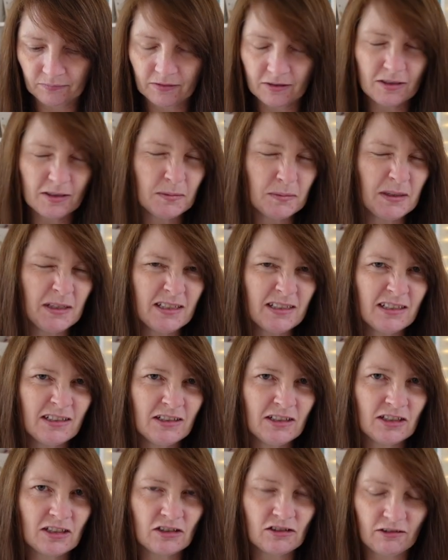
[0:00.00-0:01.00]
Just it's
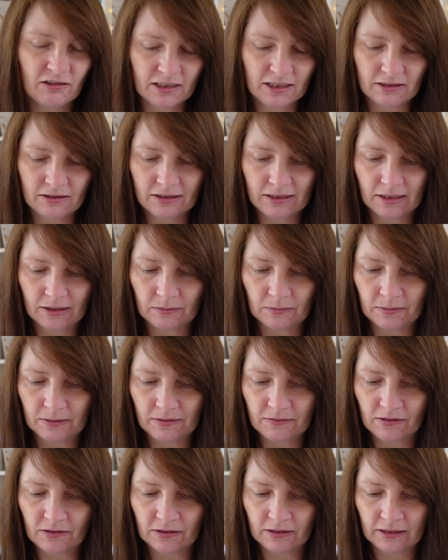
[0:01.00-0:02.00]
good to try new things when
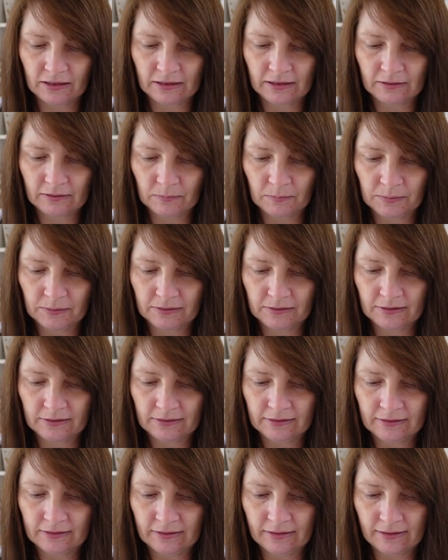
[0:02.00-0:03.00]
you've got a little
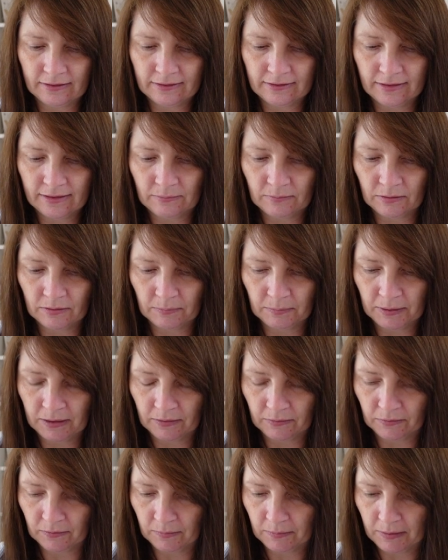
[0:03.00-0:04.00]
business, isn't it, and see what
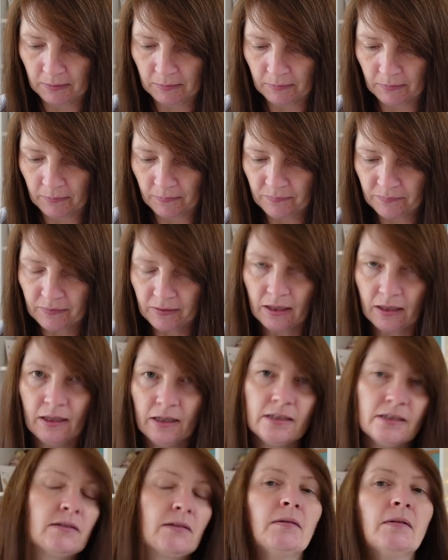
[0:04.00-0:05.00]
appeals to people.
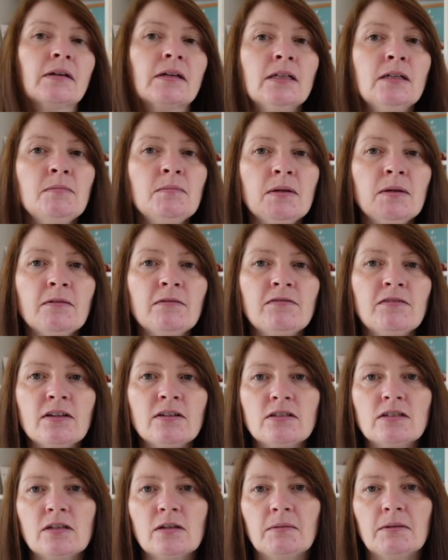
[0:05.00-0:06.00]
So I'm going to put a
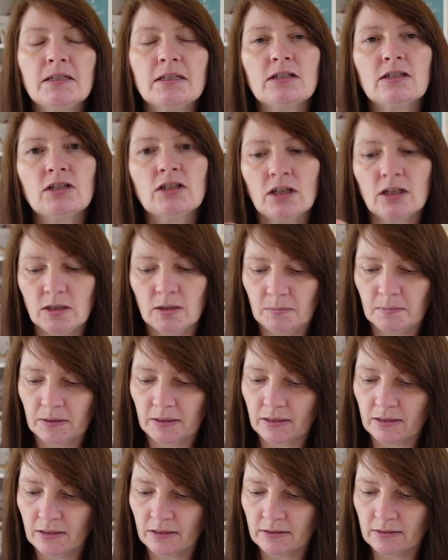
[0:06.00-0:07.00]
photo in to show you,
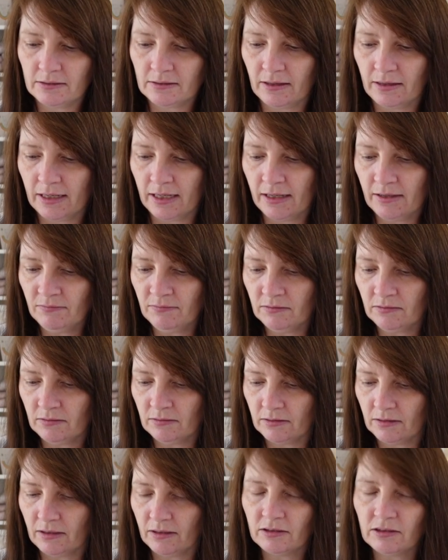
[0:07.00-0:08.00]
because I
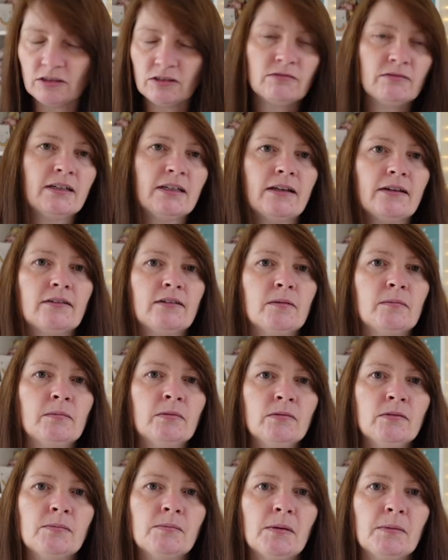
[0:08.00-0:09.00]
just realised I
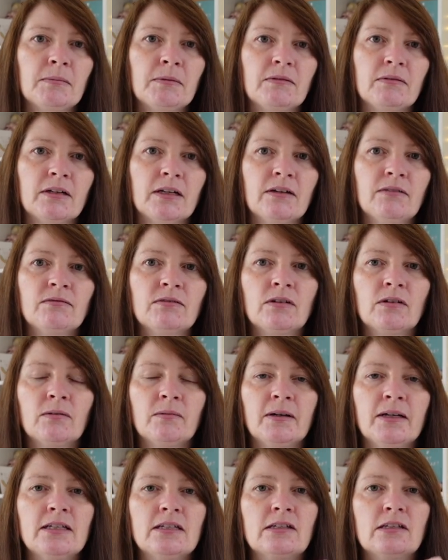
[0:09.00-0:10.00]
brought them up here and I haven't got a
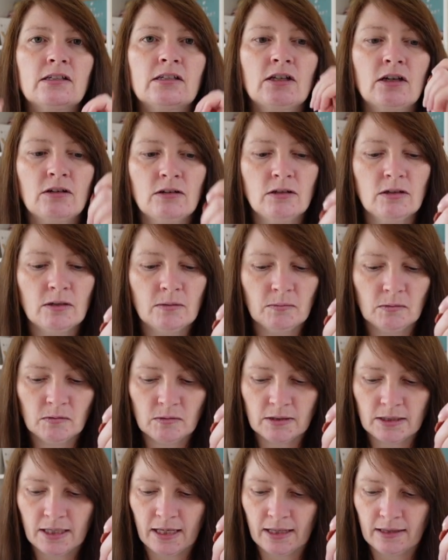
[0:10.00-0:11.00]
way to show you them all
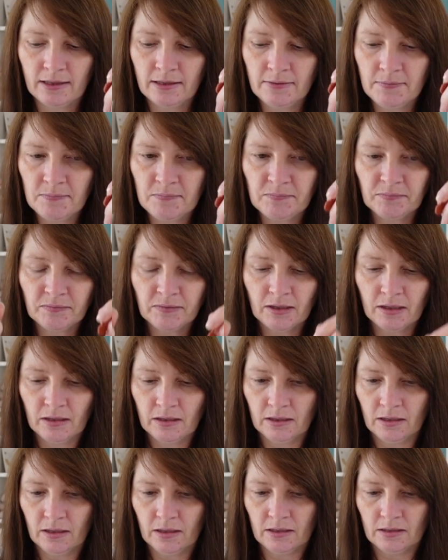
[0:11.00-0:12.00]
together.
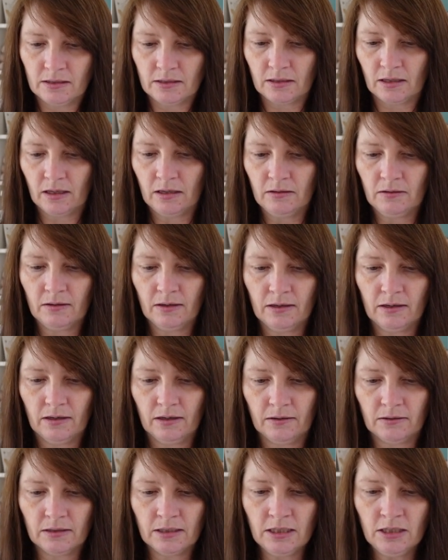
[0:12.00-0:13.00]
So
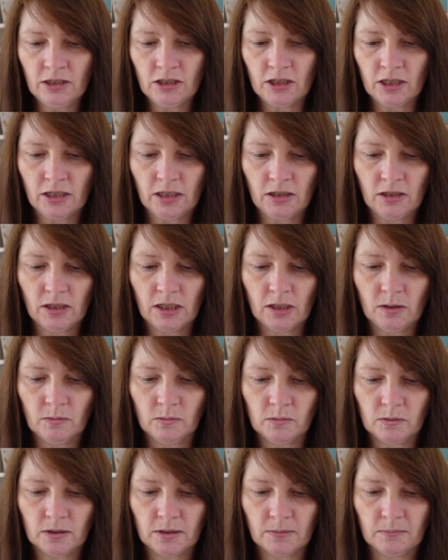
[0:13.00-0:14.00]
I'm going to show you the
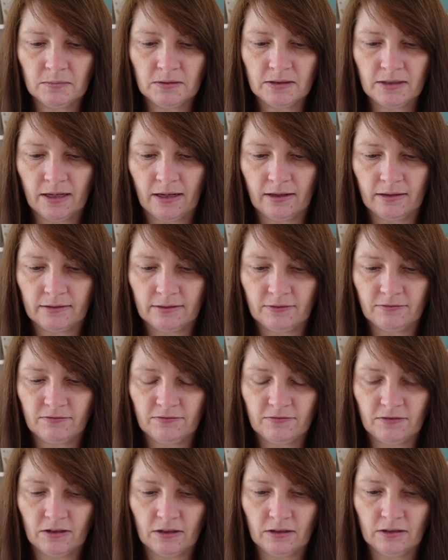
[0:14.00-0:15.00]
autumn set
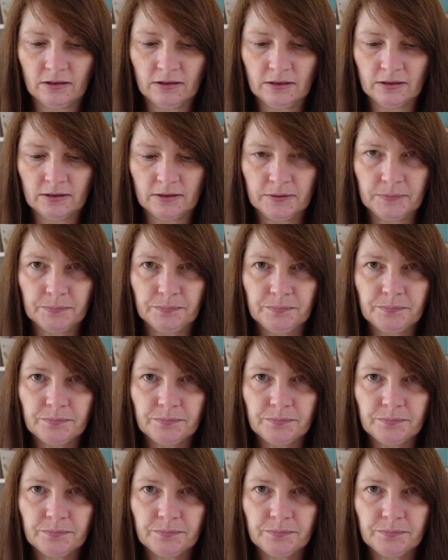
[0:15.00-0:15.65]
first.